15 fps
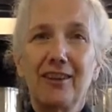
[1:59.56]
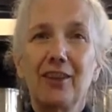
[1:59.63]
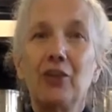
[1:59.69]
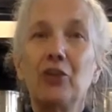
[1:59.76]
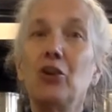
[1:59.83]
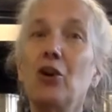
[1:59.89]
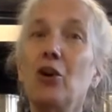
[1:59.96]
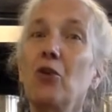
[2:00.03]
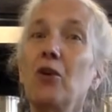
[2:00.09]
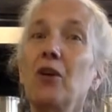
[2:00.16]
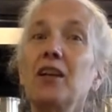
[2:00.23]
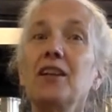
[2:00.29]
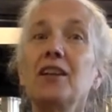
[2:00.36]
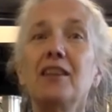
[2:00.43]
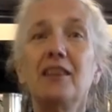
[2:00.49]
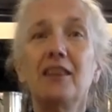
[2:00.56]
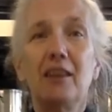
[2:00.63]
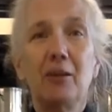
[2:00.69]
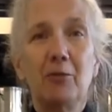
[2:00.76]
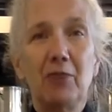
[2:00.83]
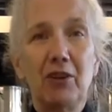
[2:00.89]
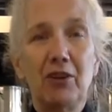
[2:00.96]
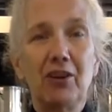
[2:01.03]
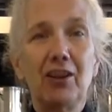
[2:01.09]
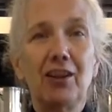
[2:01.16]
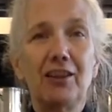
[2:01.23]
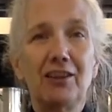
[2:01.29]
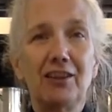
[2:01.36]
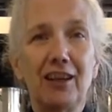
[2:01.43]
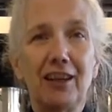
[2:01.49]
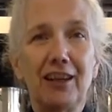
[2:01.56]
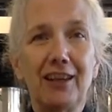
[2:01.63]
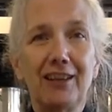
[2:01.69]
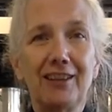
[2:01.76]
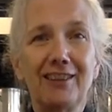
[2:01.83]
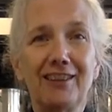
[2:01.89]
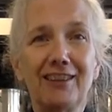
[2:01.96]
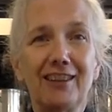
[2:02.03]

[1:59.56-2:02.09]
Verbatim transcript: knowing the American diet,